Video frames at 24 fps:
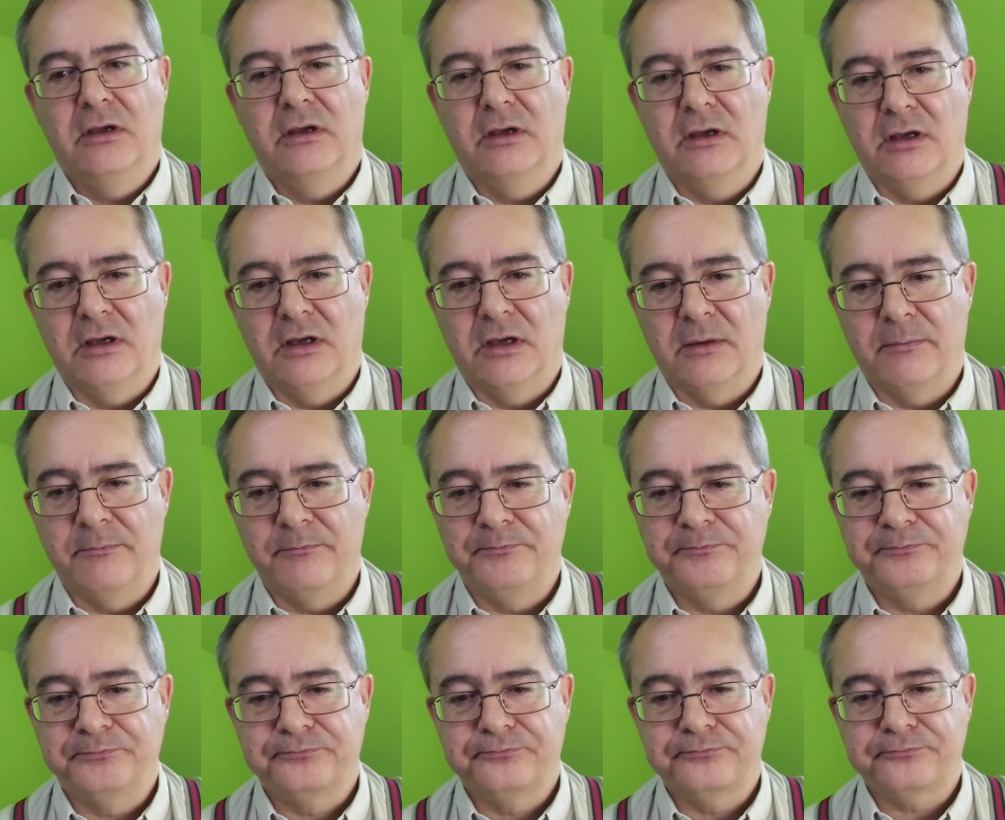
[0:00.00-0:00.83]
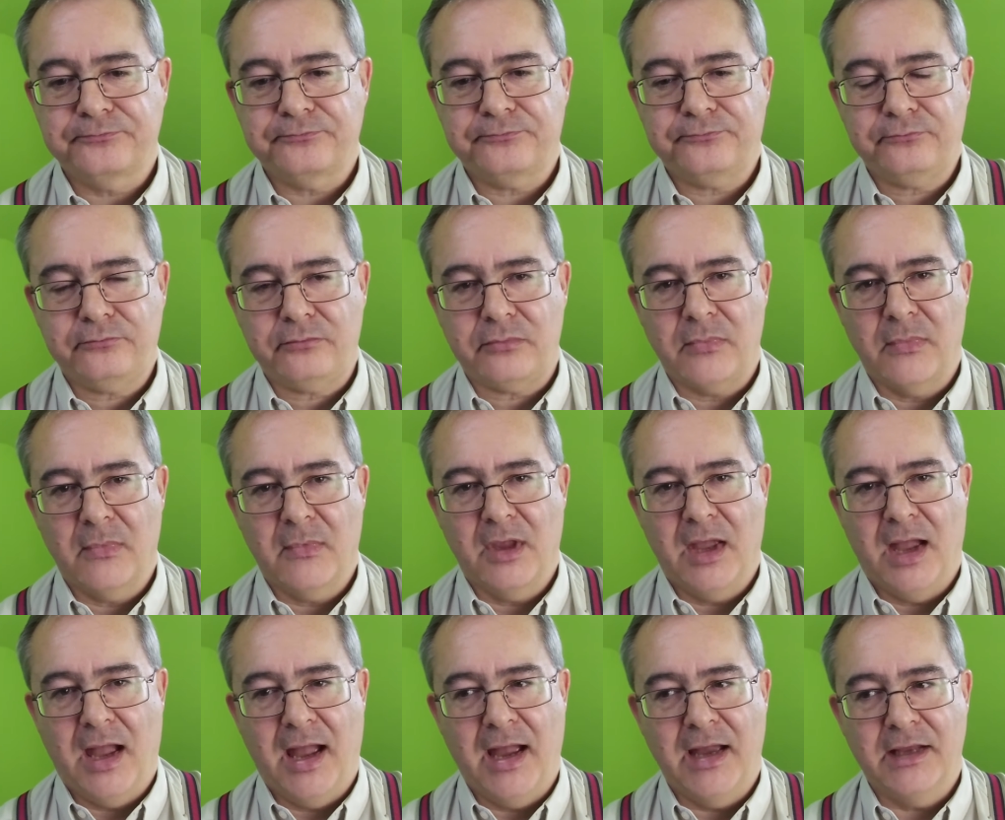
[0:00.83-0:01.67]

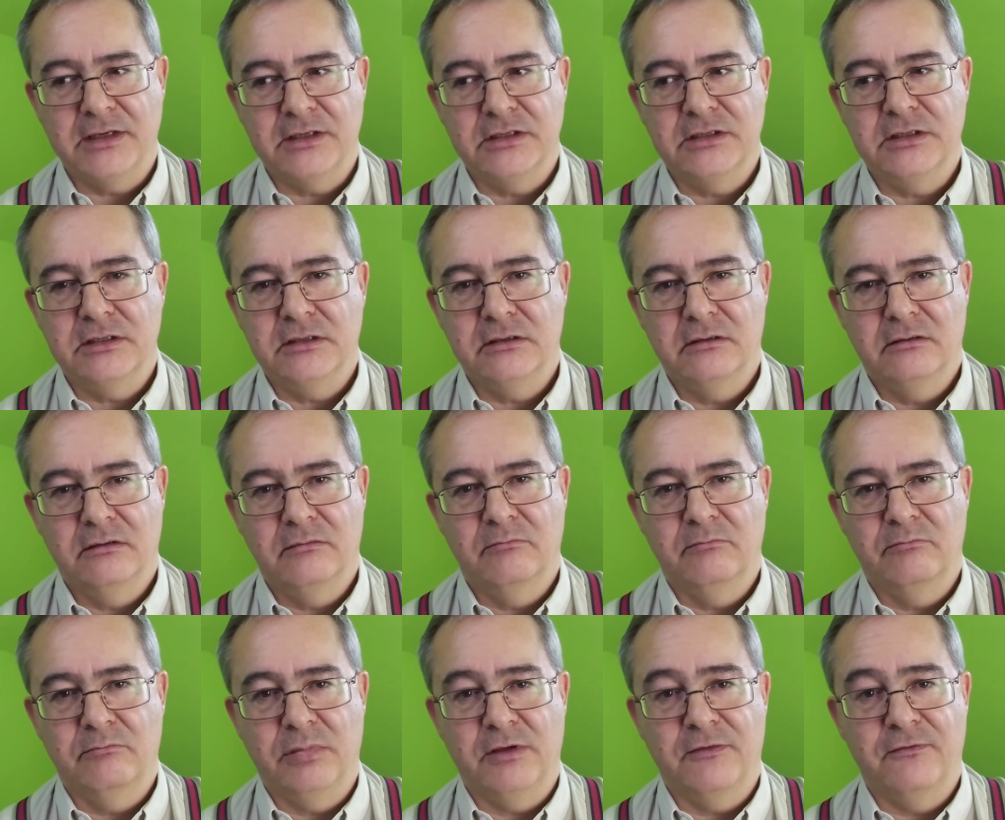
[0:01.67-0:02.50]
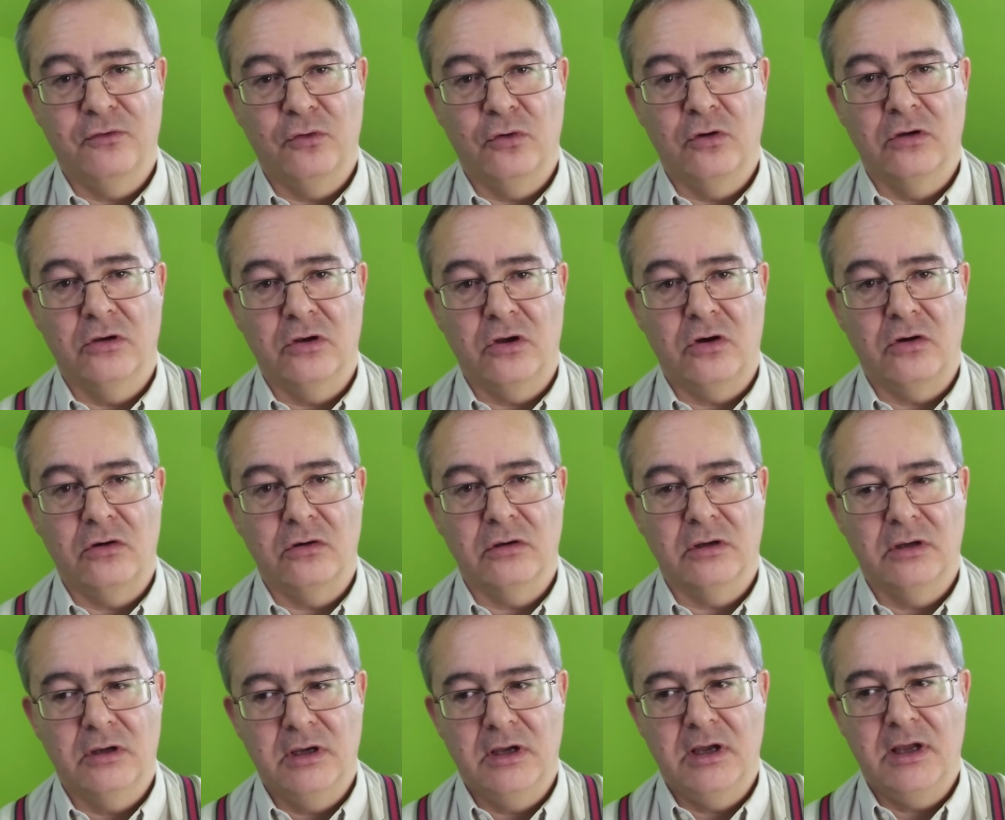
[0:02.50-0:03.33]
And before
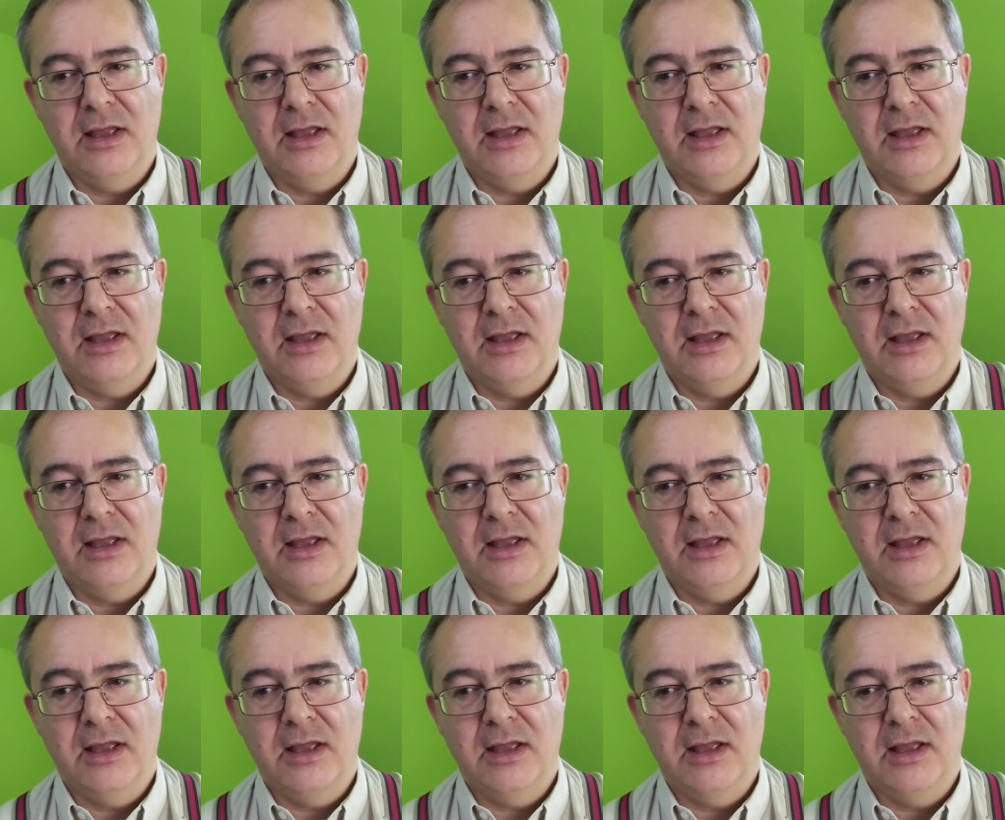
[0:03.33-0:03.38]
long,